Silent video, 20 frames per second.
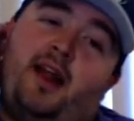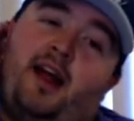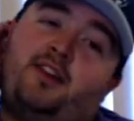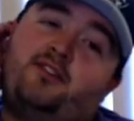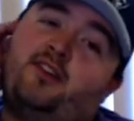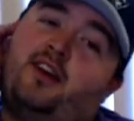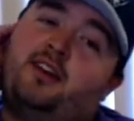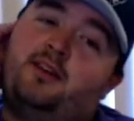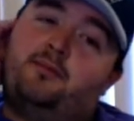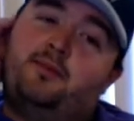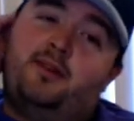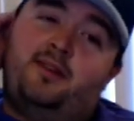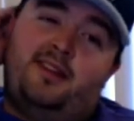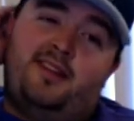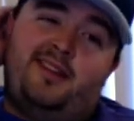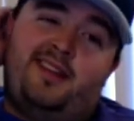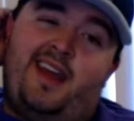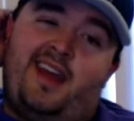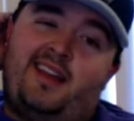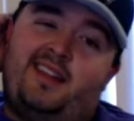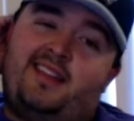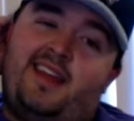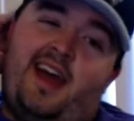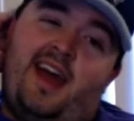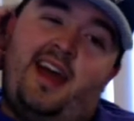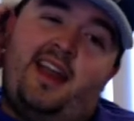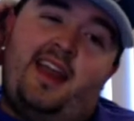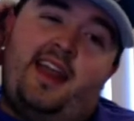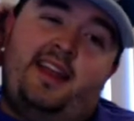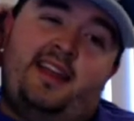I tried to build a deck
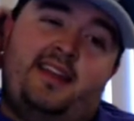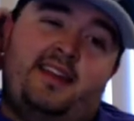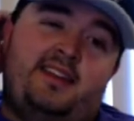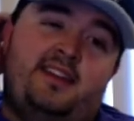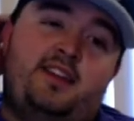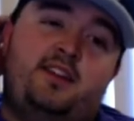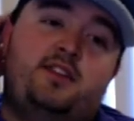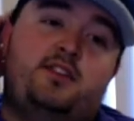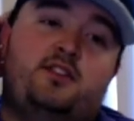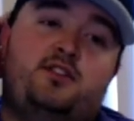that could